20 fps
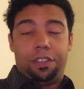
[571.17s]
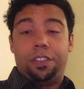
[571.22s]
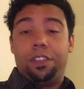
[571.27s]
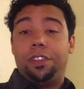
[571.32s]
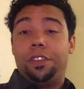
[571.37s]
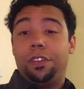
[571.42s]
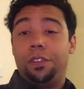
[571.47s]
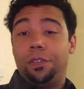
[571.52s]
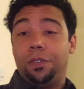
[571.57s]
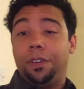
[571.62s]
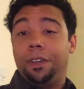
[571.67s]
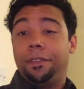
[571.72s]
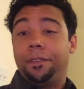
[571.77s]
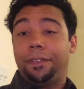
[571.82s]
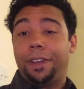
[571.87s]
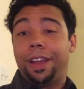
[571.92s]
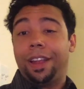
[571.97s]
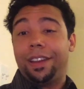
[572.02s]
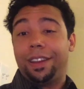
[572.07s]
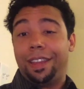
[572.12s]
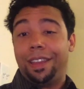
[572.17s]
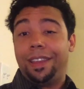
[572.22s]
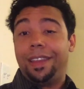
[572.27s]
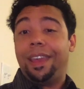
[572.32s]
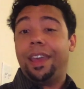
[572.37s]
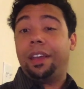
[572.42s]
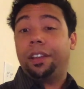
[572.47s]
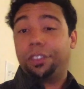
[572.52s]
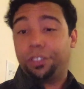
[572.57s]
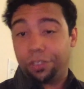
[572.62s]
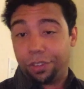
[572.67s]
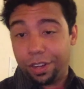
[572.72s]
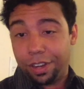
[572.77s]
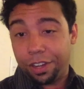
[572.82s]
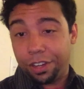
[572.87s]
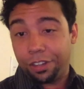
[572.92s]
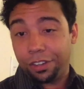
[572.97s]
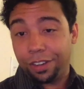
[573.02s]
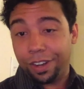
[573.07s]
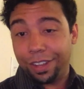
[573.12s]
you find it extra
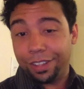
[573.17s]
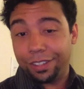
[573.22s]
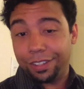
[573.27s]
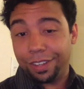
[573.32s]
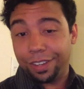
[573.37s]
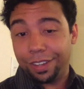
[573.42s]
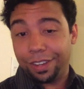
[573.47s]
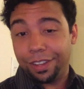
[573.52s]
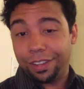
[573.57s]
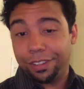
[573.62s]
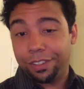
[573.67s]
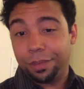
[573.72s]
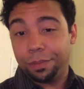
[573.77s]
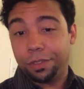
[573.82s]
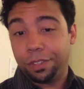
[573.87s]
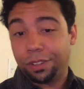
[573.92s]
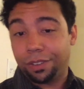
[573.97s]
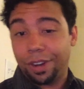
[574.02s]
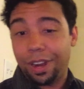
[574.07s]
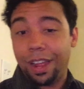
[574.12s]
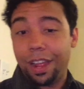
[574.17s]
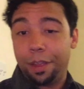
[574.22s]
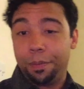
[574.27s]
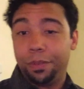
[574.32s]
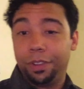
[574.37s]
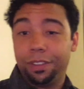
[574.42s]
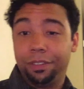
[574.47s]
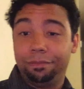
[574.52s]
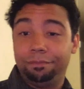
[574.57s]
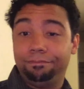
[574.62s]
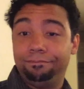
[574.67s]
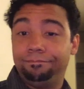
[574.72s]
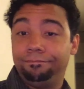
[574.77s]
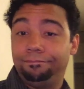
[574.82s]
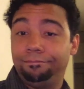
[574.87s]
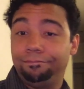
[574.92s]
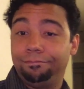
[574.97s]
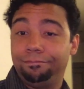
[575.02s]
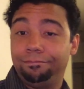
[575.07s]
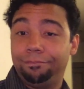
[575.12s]
interesting, subscribe
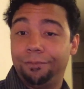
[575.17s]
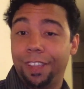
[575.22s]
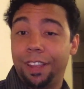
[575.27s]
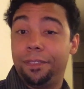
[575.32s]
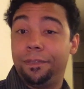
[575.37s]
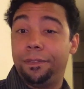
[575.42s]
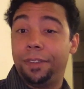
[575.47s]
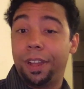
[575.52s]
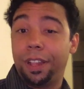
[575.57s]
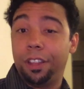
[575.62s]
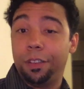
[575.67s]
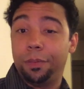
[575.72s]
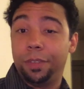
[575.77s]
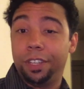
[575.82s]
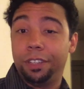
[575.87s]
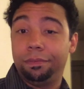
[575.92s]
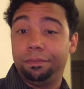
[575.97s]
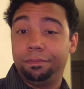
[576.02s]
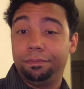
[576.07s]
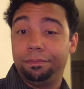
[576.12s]
and follow me.